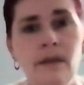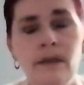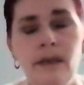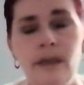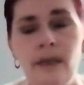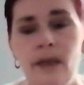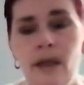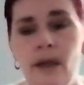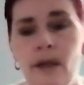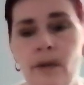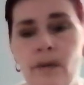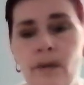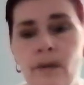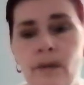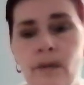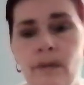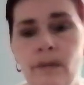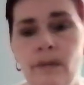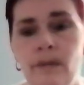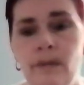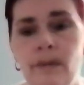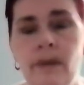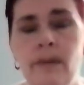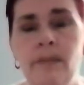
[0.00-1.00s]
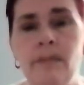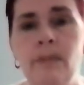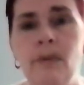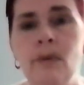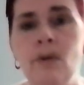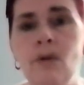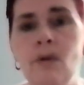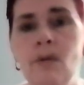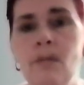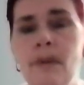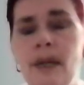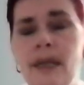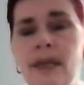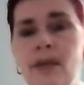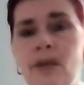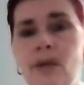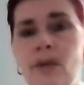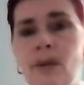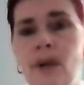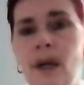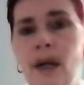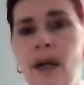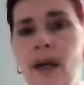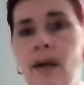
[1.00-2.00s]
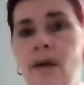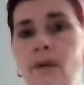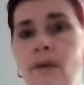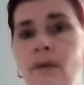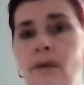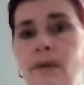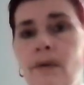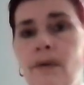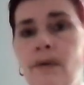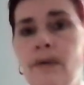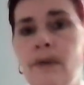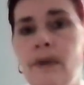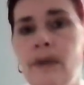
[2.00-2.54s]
with poor mental health.